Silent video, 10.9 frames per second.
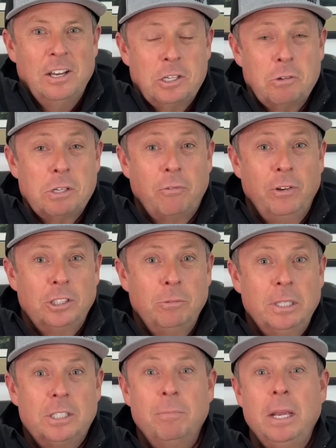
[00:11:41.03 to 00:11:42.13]
So, as a
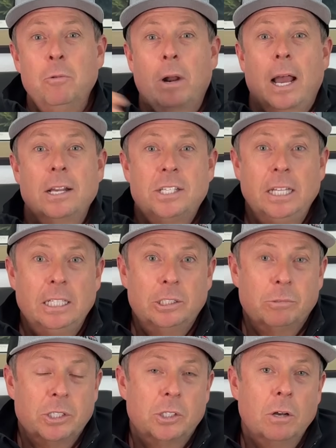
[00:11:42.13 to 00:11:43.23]
fisherman, to me, when I see these
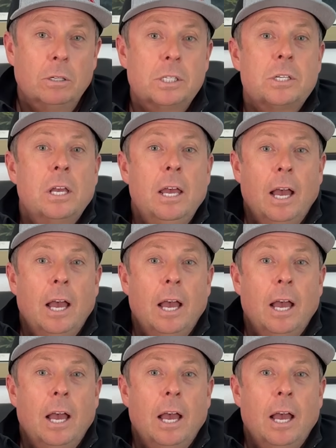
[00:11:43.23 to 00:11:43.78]
results,